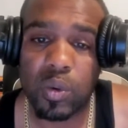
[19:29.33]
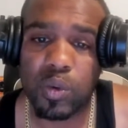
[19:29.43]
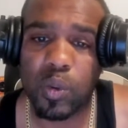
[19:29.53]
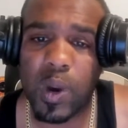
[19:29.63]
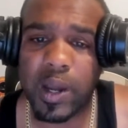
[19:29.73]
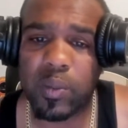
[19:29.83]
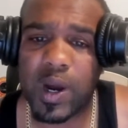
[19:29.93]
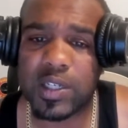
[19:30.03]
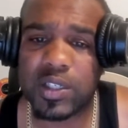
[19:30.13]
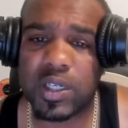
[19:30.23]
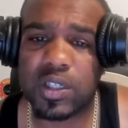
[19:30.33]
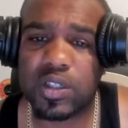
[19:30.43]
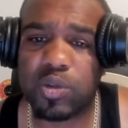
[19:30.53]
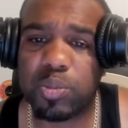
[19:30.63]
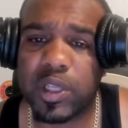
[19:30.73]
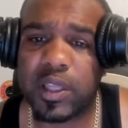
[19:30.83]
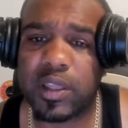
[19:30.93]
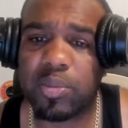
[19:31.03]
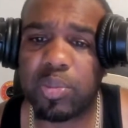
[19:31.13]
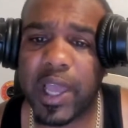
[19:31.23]
The whitewashing to blend
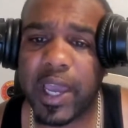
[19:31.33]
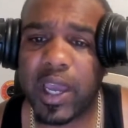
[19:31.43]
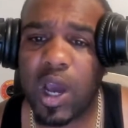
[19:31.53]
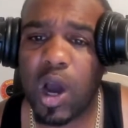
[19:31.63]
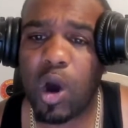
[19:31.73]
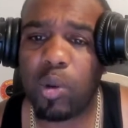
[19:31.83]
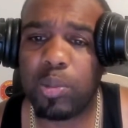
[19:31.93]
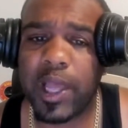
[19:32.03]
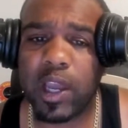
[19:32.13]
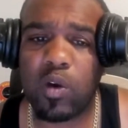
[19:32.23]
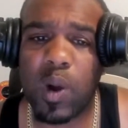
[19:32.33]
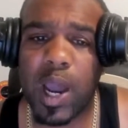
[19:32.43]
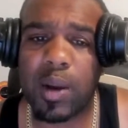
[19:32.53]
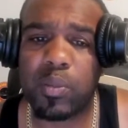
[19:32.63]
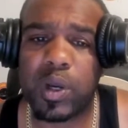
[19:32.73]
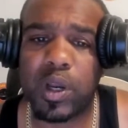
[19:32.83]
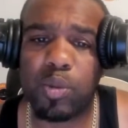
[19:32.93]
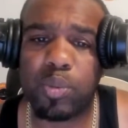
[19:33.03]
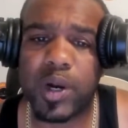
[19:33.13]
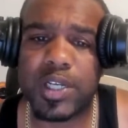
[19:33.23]
the black on black crime with
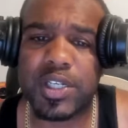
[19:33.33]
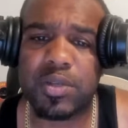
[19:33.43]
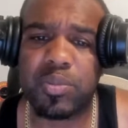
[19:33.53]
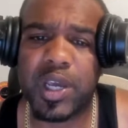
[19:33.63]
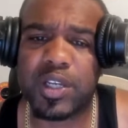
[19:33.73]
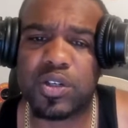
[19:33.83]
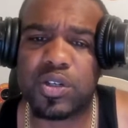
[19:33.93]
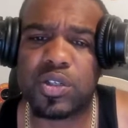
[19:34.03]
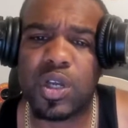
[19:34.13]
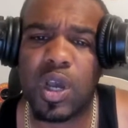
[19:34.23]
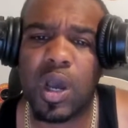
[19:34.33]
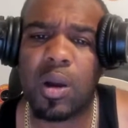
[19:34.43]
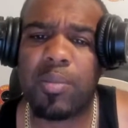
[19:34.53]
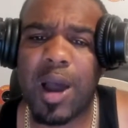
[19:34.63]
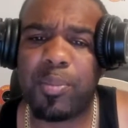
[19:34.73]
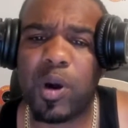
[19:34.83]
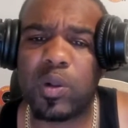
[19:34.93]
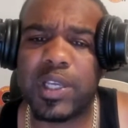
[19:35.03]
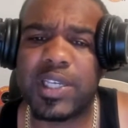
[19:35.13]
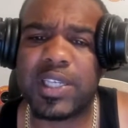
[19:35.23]
oppression measures by
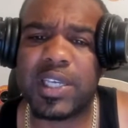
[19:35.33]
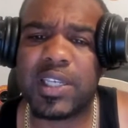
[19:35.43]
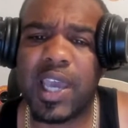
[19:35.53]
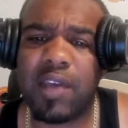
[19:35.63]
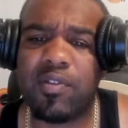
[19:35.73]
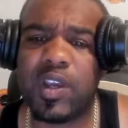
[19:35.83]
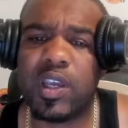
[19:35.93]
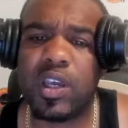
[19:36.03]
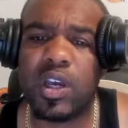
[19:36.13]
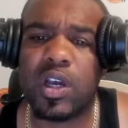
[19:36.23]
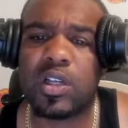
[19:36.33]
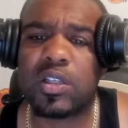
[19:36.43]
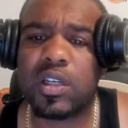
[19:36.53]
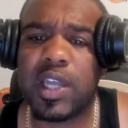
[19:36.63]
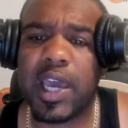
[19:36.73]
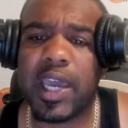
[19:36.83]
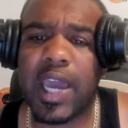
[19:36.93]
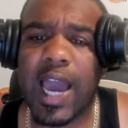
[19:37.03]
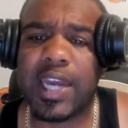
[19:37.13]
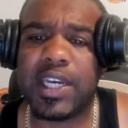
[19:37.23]
police is heavy
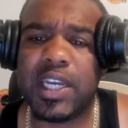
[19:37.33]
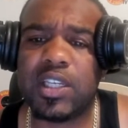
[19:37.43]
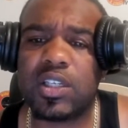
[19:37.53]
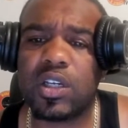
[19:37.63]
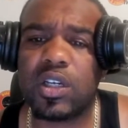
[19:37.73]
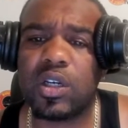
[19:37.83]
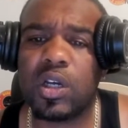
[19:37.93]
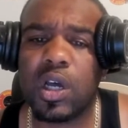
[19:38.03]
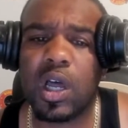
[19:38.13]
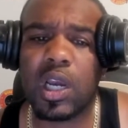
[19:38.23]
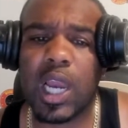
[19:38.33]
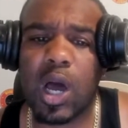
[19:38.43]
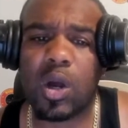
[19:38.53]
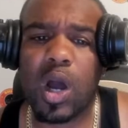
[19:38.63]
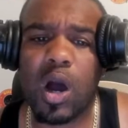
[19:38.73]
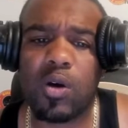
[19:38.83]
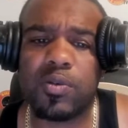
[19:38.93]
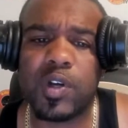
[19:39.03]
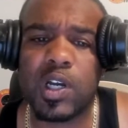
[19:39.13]
today. I need to log off.